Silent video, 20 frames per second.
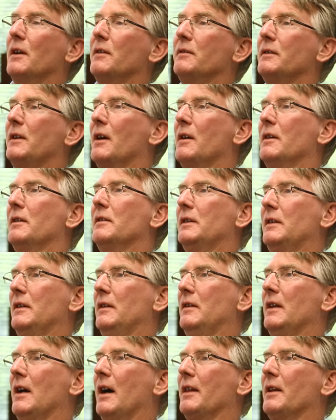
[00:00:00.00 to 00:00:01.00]
zone
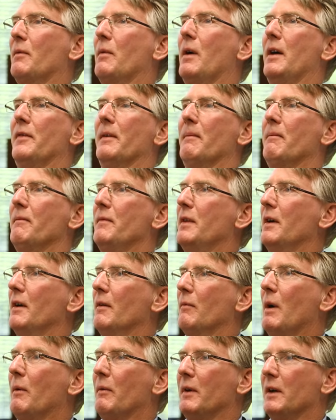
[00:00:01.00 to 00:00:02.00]
goes. The other one, the,
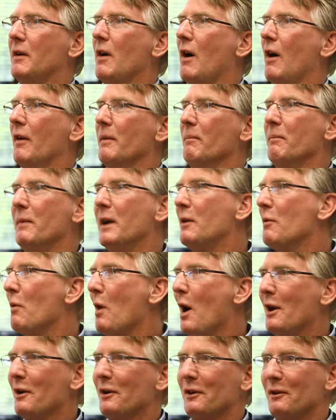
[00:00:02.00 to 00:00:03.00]
the what we call the big
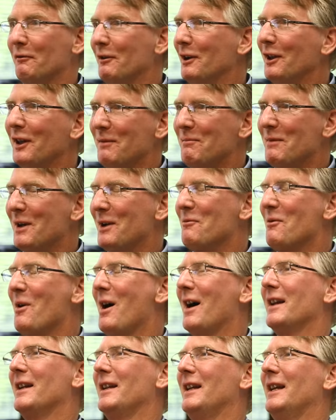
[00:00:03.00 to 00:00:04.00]
one or the really big
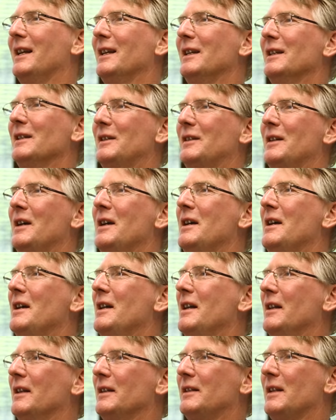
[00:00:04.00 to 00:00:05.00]
one, is
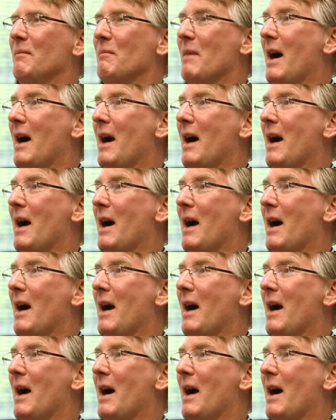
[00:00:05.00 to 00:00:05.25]
say